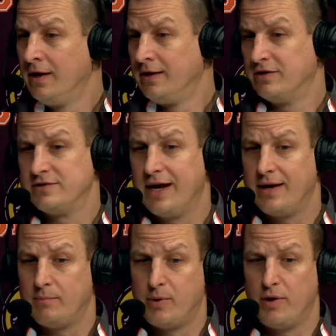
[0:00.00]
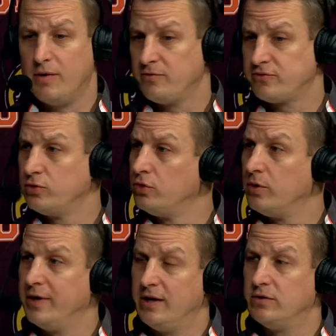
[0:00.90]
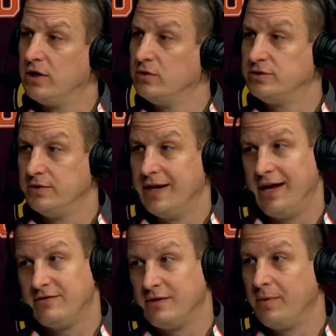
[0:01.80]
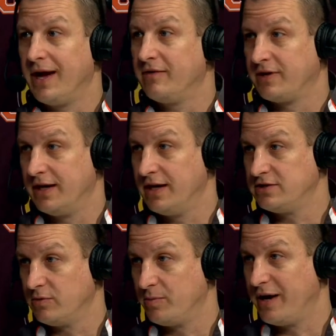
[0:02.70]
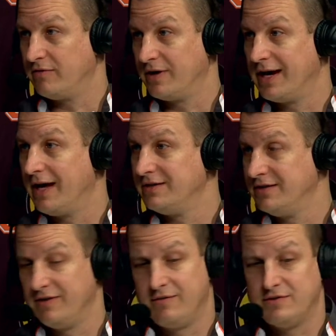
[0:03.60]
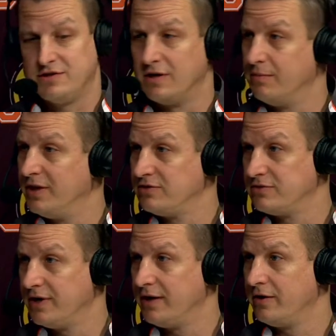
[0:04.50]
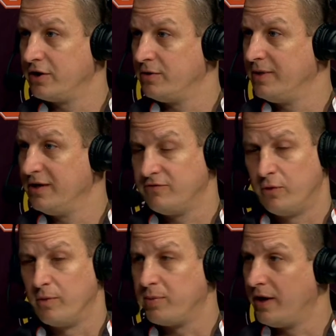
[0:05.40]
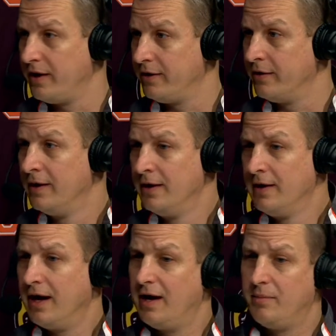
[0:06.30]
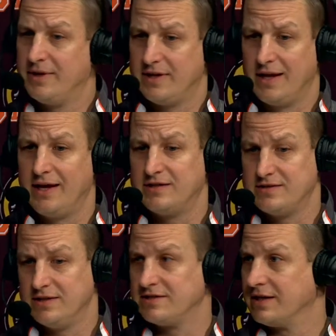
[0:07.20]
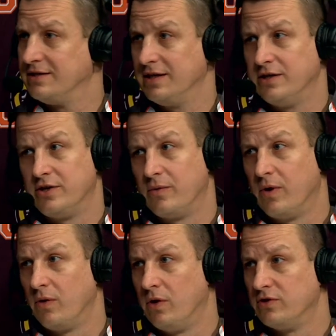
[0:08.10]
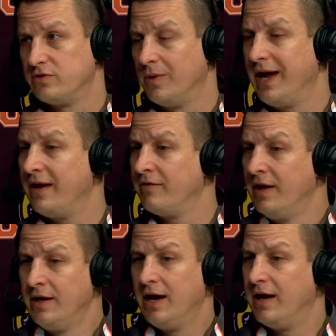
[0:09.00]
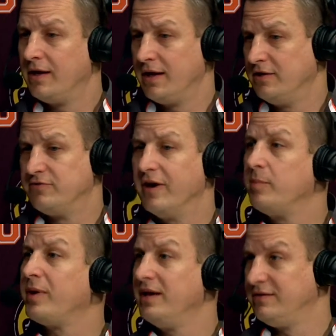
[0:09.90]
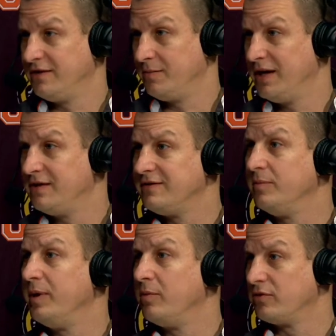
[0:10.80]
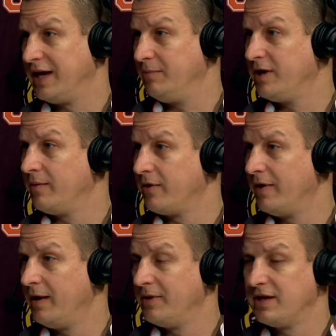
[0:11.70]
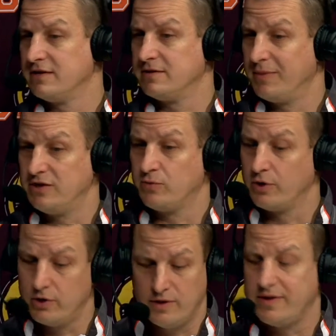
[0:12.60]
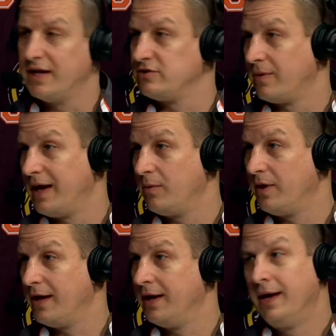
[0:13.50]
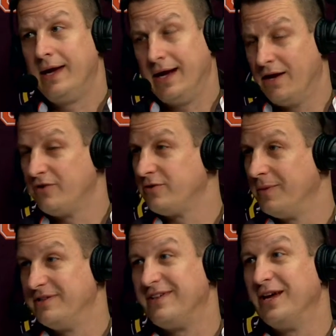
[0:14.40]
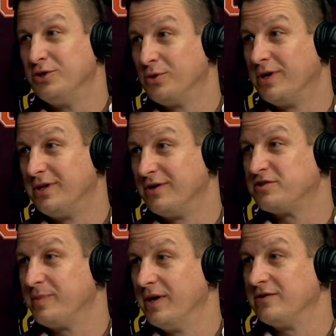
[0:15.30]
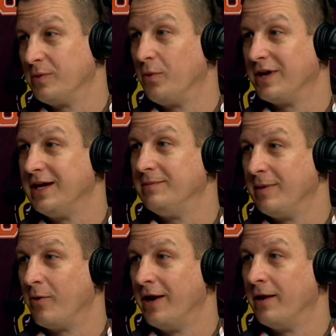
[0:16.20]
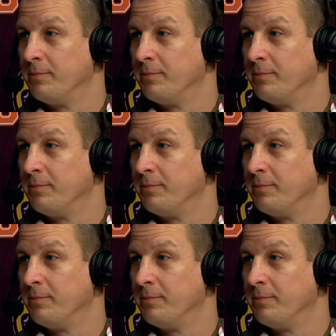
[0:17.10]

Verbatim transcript: there's not a, a school that we don't go to that has some kind of connection with Pikeville College, even if it's an administrator, it could be a former player. Uh, but the legacy has continued to roll on. So we have uh, it's very pleasing to me to see people keep coming around because it means we're doing things the right way, and it also means they enjoyed their experience. We want to keep keep them around.